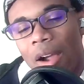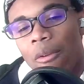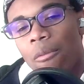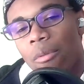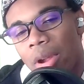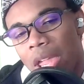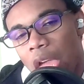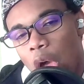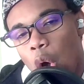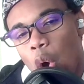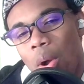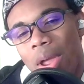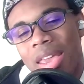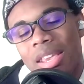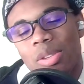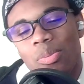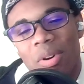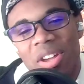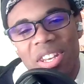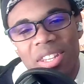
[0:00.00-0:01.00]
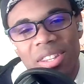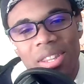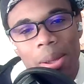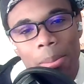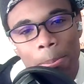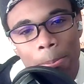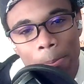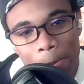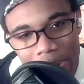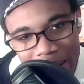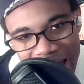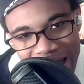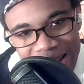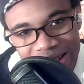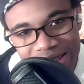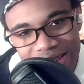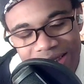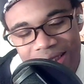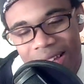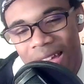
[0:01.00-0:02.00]
Rio is one of the
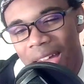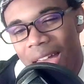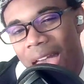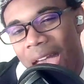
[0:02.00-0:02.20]
best